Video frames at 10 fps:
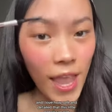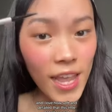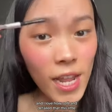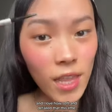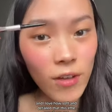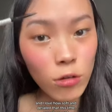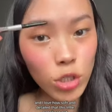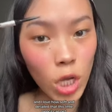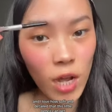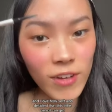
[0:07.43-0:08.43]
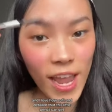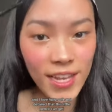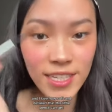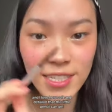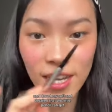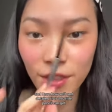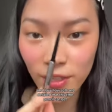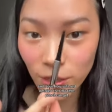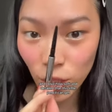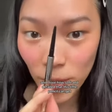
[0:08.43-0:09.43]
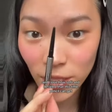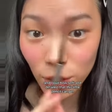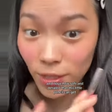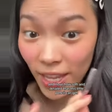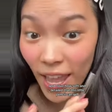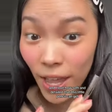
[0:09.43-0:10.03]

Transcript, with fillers: and I love how soft and detailed that this little pencil can get.